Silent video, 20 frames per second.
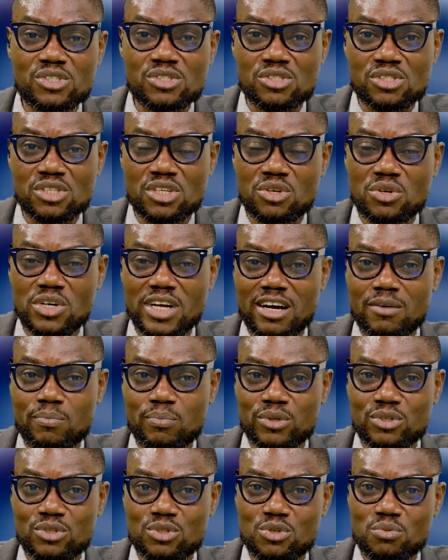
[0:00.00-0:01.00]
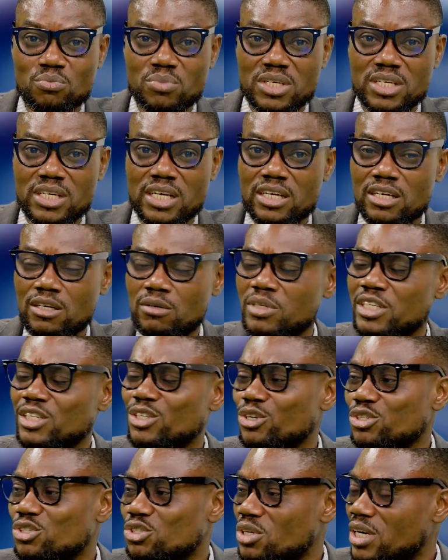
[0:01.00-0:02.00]
degree happens to be
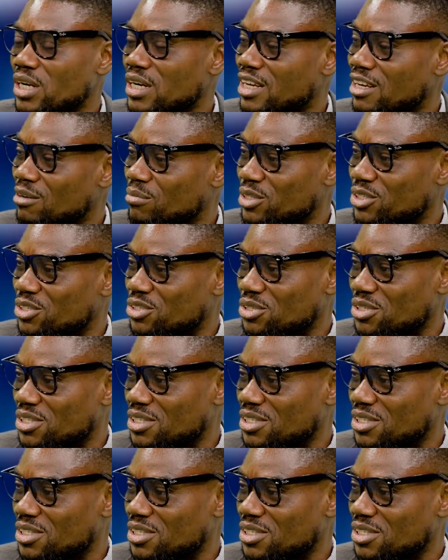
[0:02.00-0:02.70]
industrial chemistry.